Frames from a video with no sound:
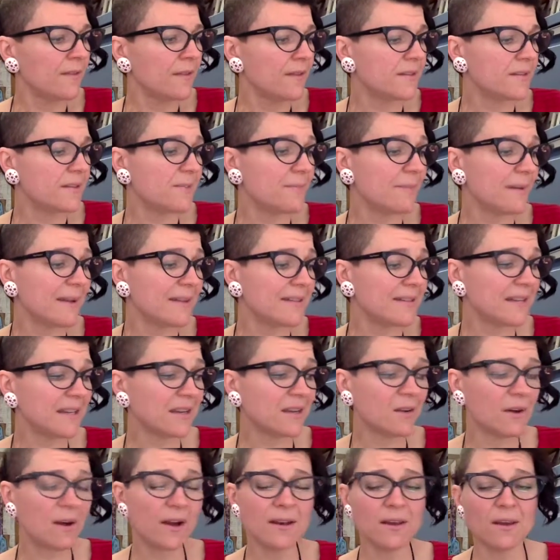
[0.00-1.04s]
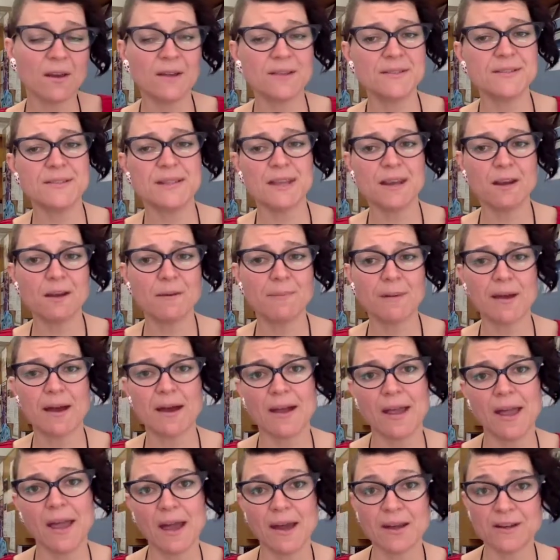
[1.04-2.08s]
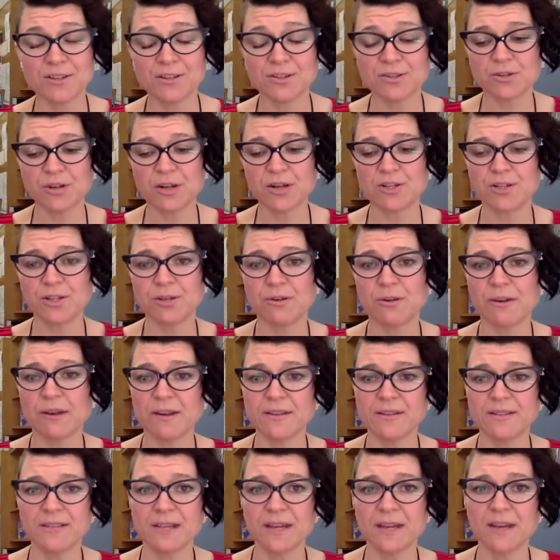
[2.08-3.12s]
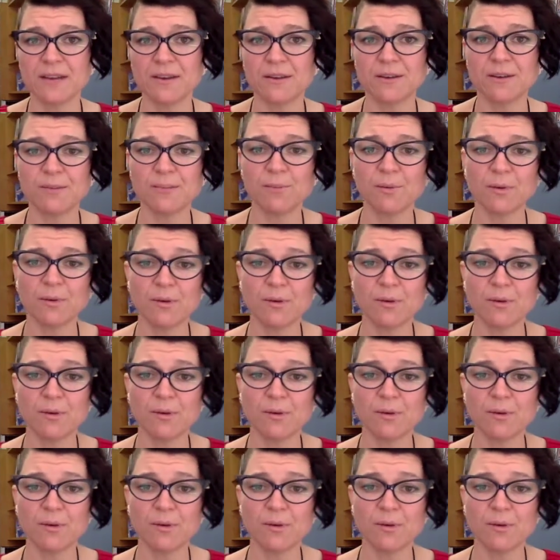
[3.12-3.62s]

Some basic guidelines there about how to structure your essay